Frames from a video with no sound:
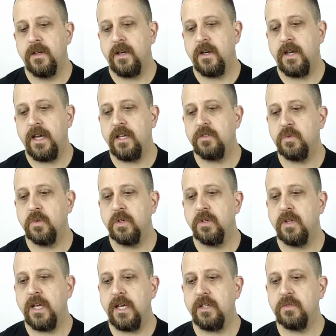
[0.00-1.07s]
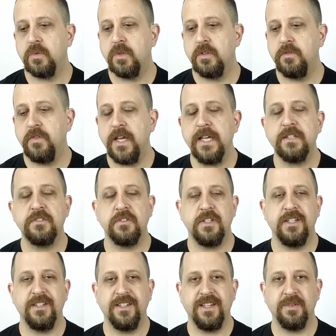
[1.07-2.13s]
as we're
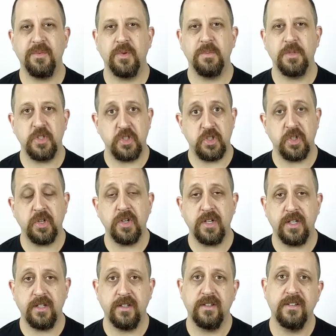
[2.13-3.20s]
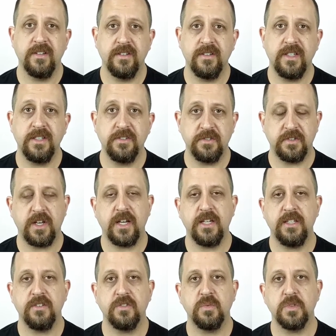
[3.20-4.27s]
advancing and we're maturing in
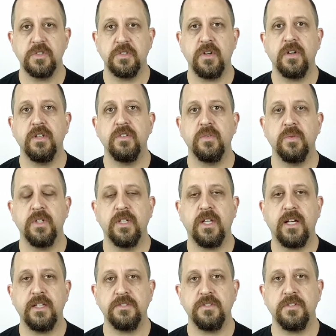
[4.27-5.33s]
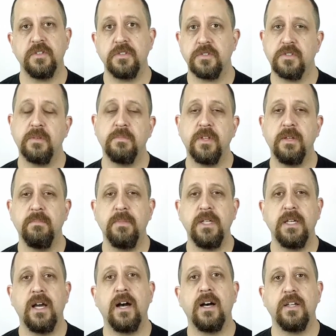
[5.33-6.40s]
science, we're starting to realize that there's something
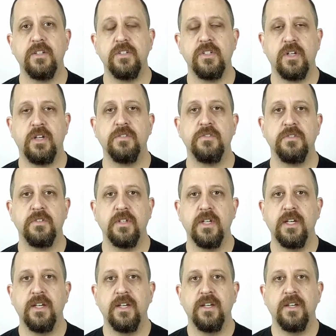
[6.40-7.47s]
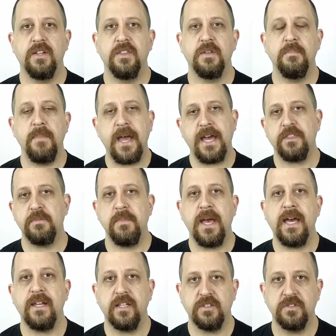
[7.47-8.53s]
beyond just the
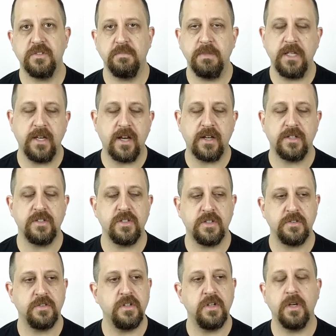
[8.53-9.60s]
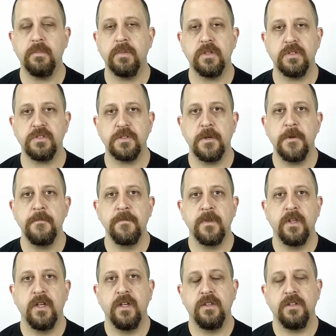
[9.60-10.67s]
mathematics, beyond just the numbers.
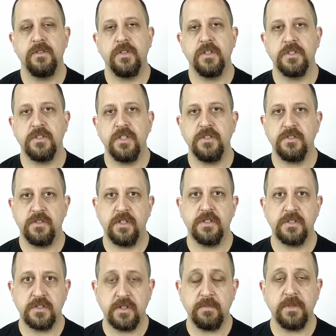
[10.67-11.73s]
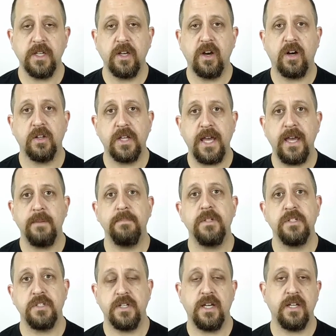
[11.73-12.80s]
That there's something called
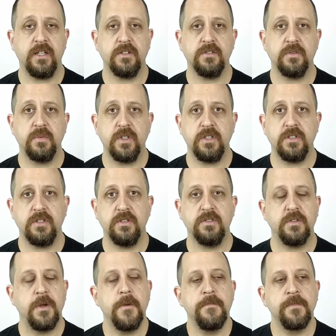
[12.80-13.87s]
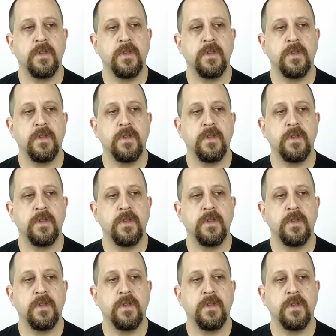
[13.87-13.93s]
epigenetics, which is